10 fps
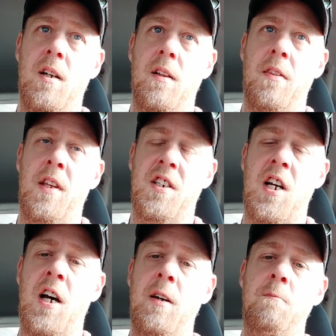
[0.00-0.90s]
the
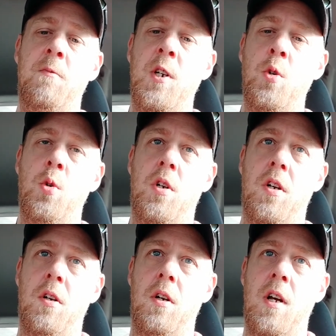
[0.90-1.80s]
time viewed
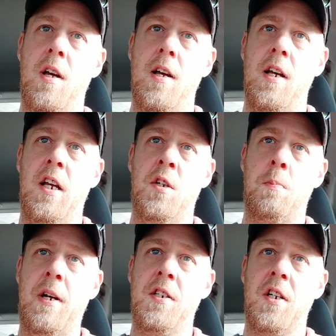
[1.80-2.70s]
is
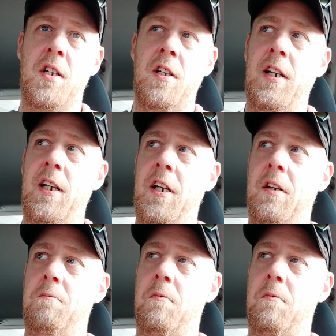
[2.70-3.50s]
basically